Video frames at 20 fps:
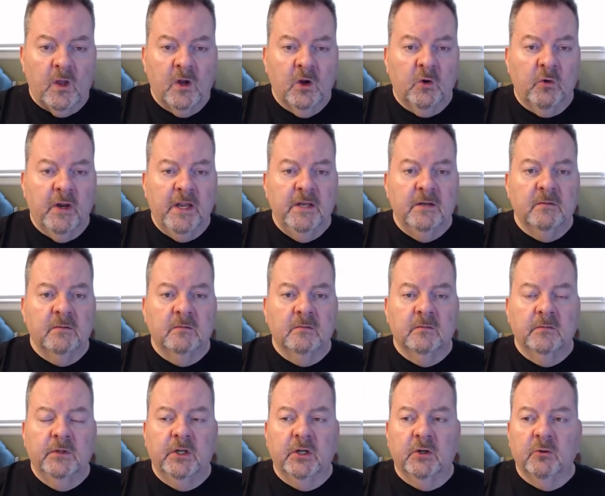great,
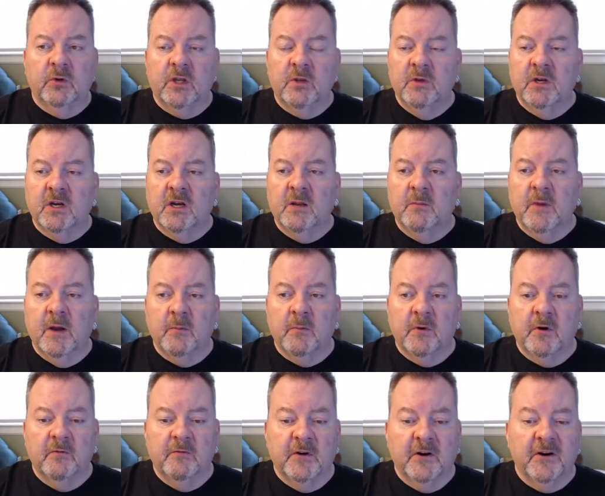community
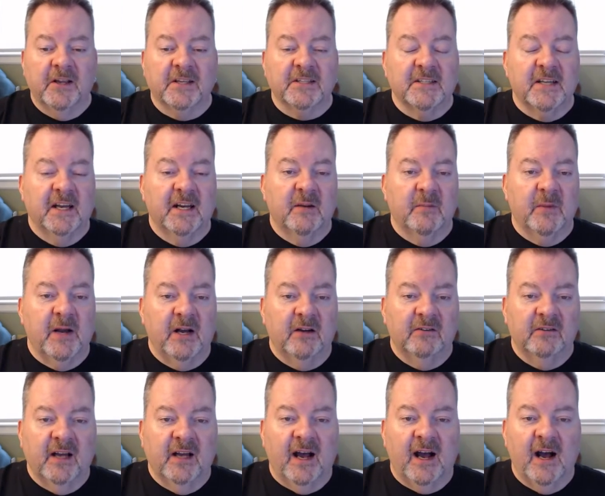member, very excited
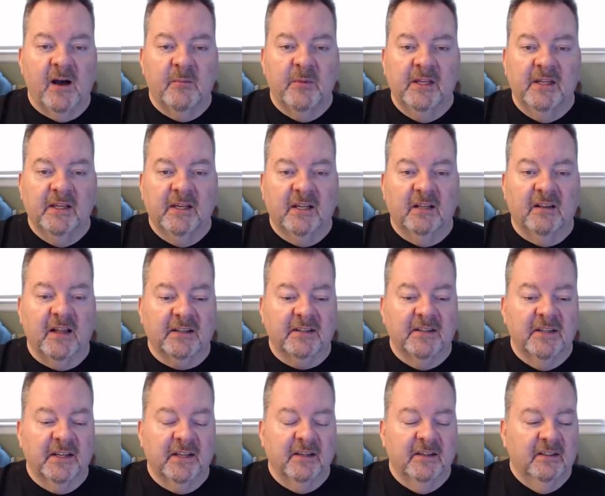about the hobby,
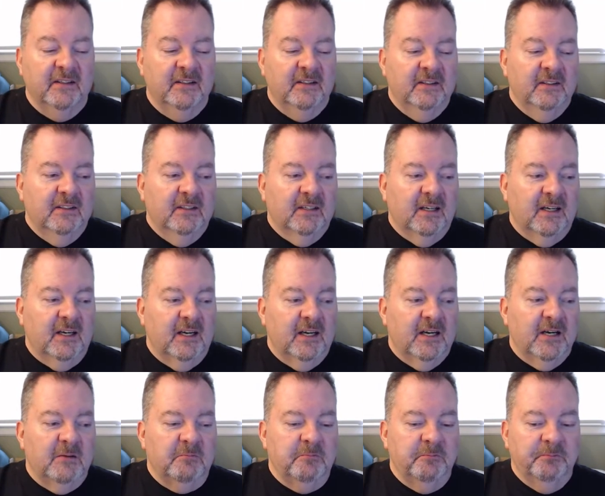collecting.
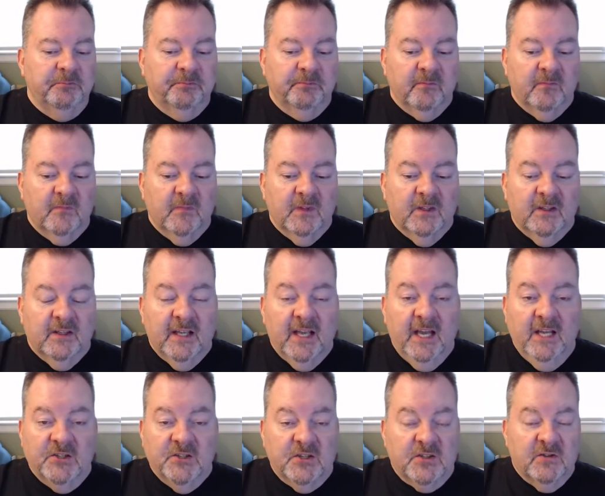
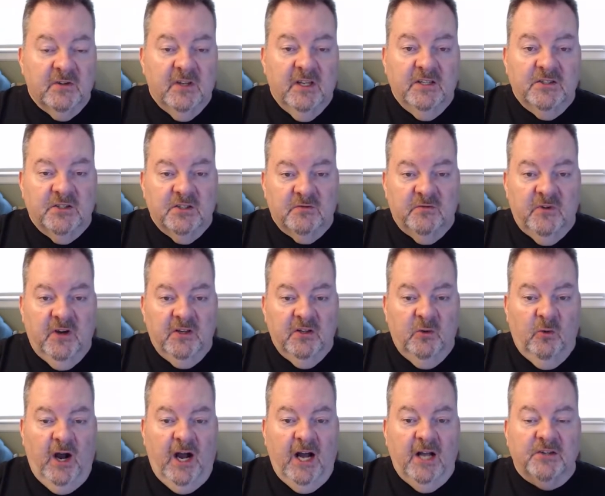It's just fun
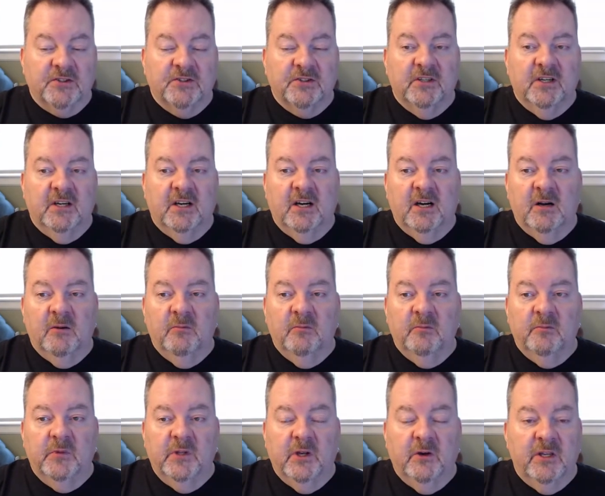to watch.
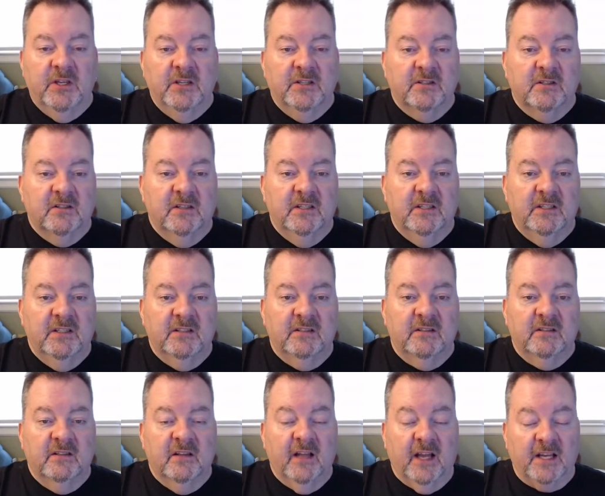He's
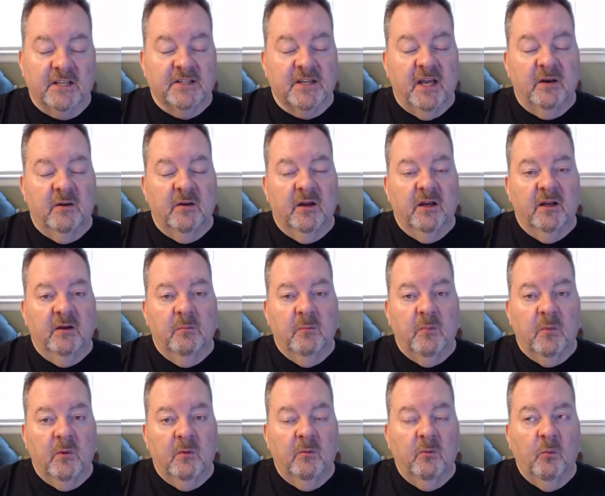like I said,
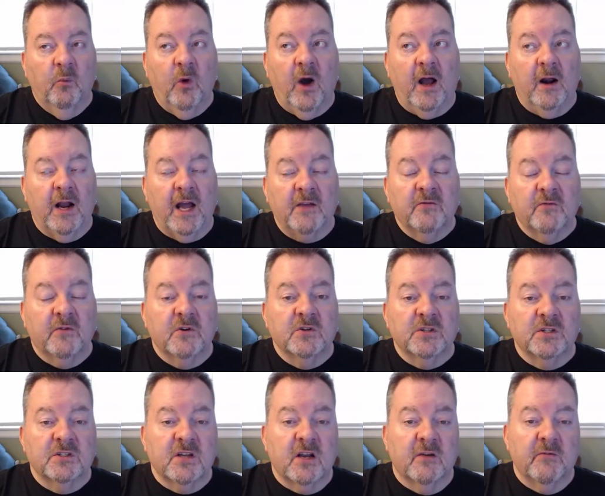when I
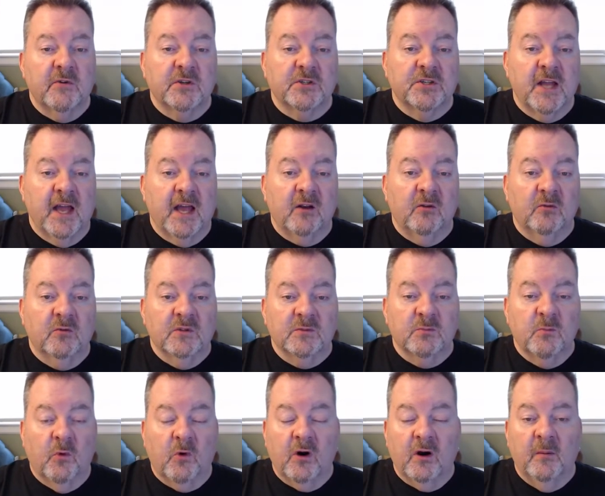first discovered his channel, it
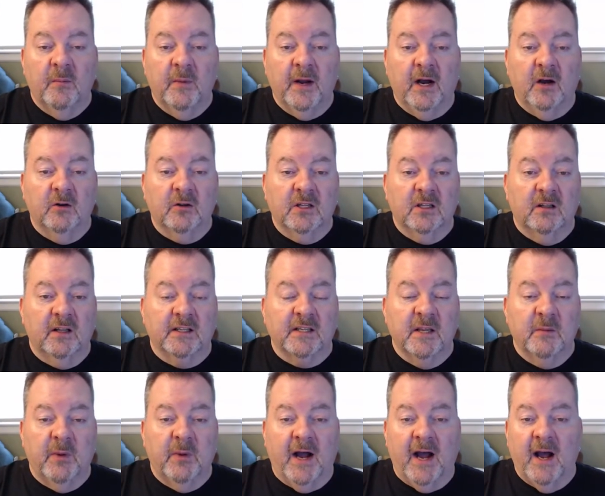was more about
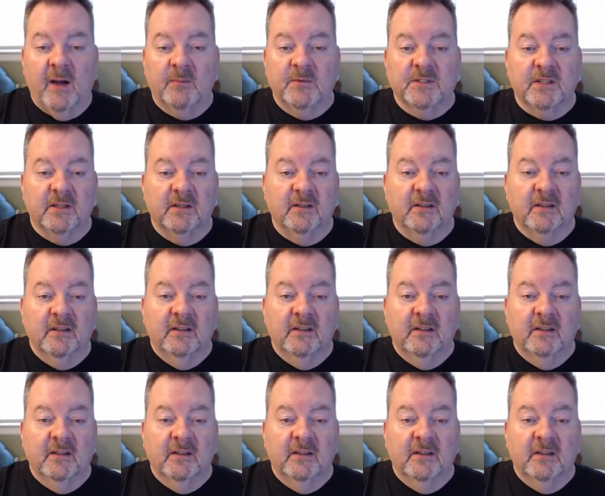collecting pops.